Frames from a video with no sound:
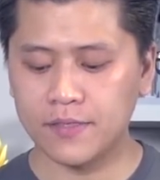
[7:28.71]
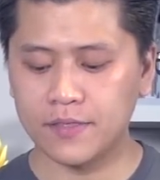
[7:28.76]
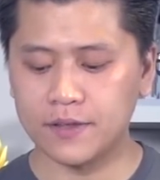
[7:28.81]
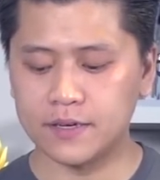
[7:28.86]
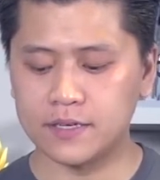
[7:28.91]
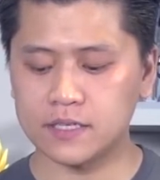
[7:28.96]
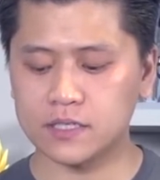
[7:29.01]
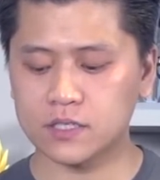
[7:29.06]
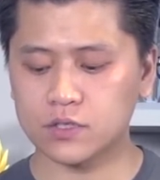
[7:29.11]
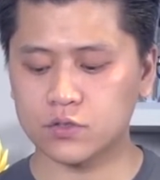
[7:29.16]

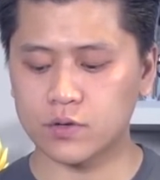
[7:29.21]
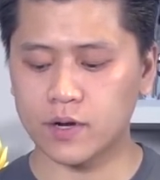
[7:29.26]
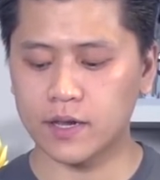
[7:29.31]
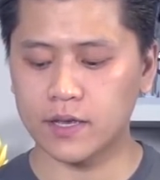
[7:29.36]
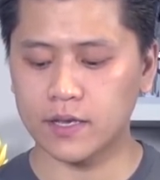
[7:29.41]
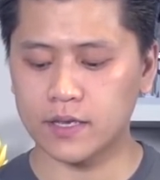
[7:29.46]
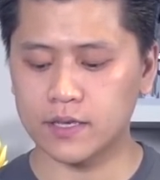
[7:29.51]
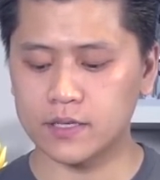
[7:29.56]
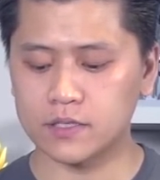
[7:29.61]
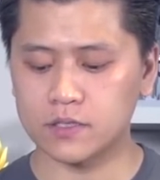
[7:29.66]
The disc
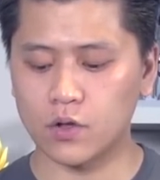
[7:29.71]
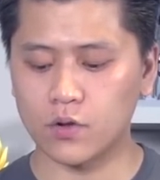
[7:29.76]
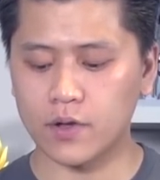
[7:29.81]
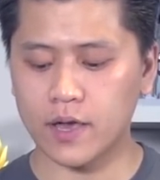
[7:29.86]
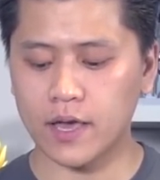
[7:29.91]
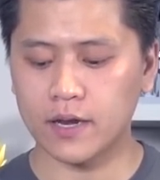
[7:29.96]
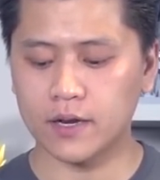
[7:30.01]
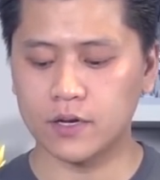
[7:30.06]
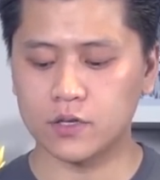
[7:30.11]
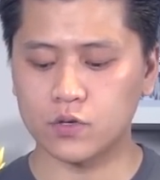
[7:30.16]
tray is
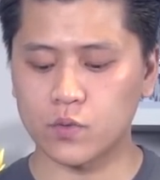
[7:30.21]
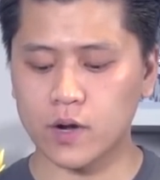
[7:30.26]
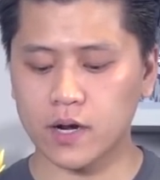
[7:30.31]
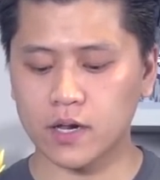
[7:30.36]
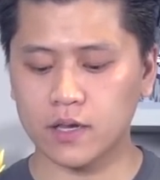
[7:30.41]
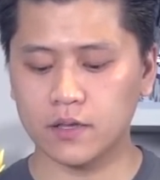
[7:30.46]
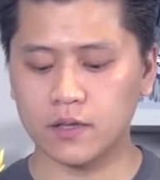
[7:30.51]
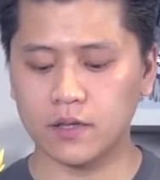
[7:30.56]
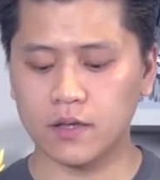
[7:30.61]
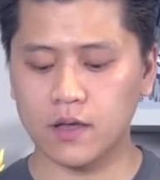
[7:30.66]
located
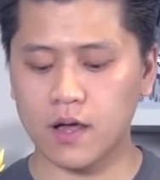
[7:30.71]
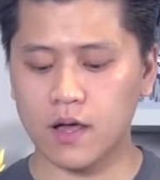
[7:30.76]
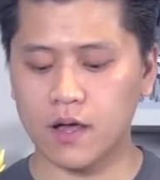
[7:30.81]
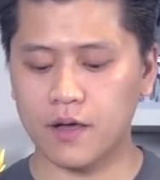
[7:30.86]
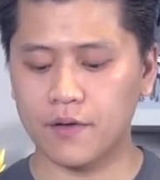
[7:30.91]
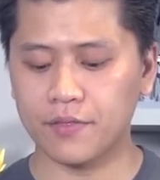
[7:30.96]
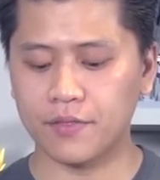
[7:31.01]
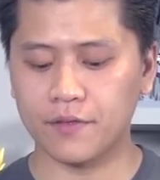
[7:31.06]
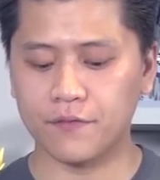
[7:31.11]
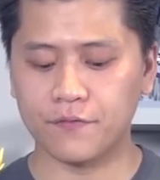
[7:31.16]
directly
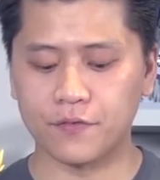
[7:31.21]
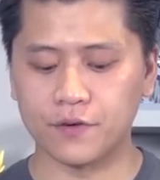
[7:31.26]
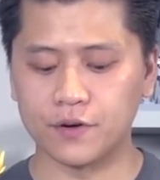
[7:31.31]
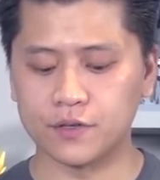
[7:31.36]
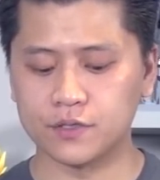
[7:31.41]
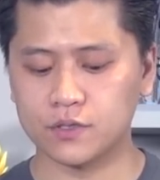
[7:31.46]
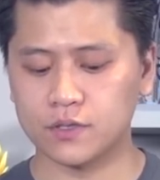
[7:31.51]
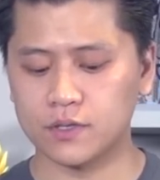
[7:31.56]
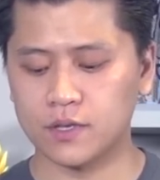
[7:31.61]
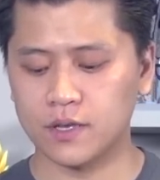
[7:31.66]
on the
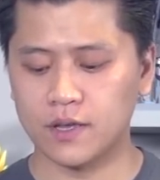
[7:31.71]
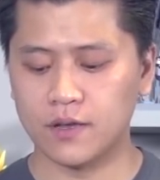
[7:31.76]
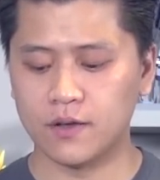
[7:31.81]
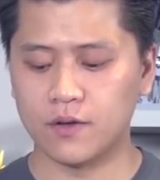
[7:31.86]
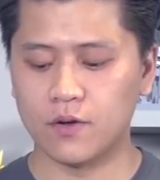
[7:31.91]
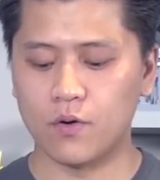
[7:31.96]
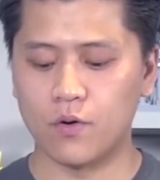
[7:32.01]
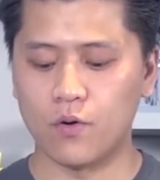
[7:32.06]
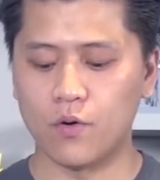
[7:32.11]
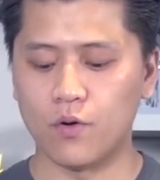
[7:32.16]
first
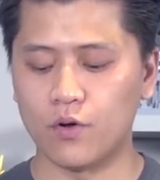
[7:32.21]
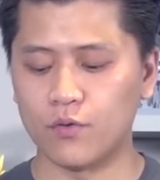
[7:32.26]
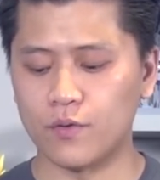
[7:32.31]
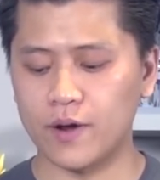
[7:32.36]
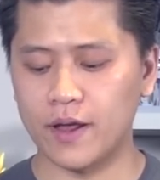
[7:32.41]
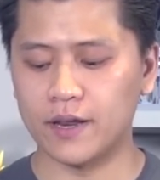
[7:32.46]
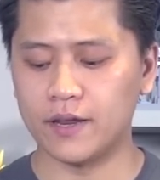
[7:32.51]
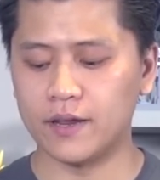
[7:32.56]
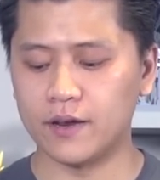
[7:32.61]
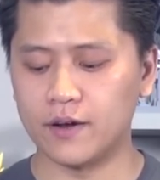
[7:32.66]
hole
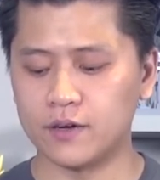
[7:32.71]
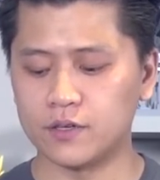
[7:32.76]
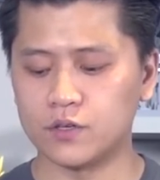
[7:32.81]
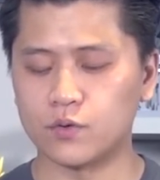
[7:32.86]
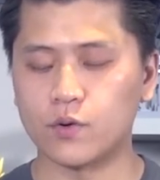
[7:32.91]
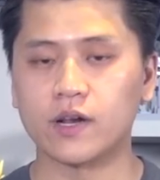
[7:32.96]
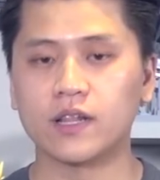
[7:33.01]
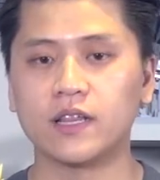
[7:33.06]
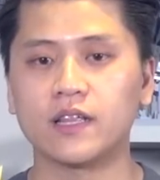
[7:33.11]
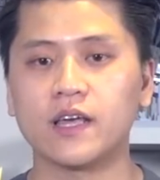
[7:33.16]
right here,
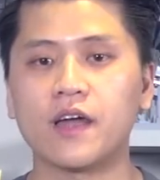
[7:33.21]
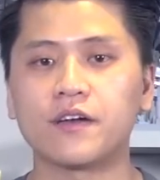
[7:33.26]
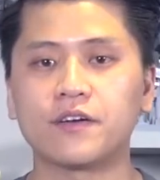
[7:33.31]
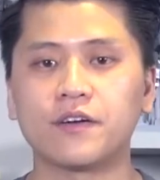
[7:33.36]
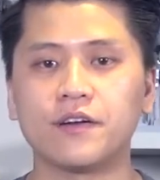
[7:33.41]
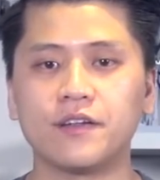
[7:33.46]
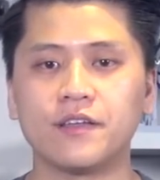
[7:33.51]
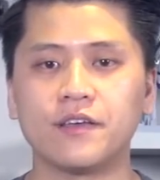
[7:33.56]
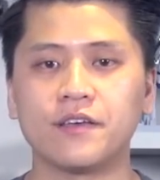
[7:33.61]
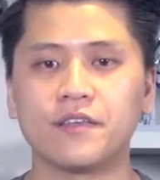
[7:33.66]
directly
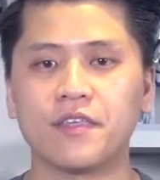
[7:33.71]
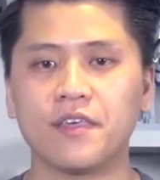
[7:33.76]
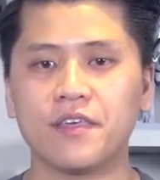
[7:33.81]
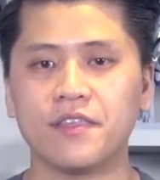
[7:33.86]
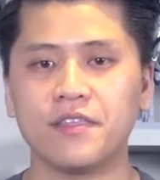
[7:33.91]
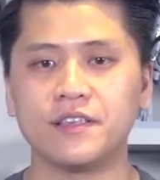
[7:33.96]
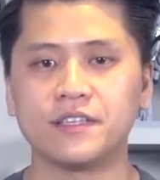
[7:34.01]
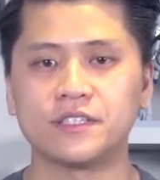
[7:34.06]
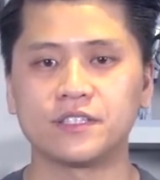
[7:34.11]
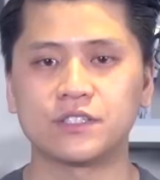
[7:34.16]
underneath
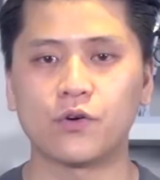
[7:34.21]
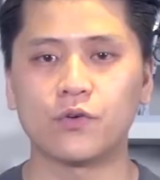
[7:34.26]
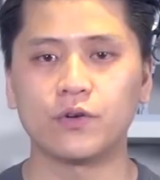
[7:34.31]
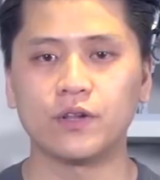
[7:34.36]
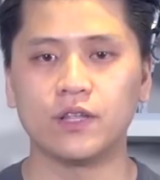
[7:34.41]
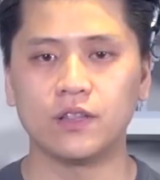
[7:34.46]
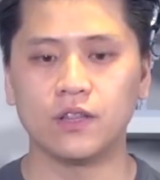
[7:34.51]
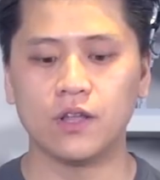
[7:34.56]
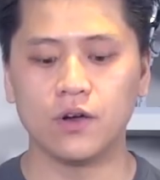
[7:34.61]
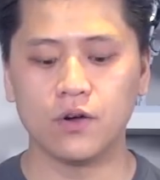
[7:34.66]
the
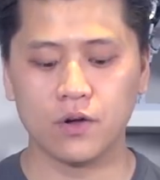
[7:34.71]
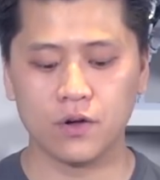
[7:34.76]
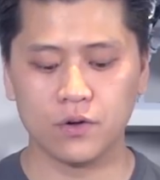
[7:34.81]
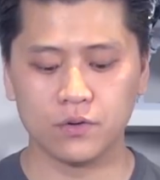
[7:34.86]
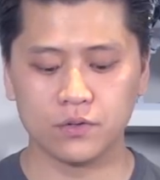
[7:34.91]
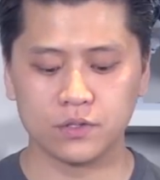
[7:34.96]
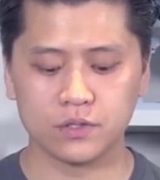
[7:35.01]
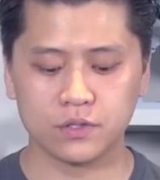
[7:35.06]
Sony logo.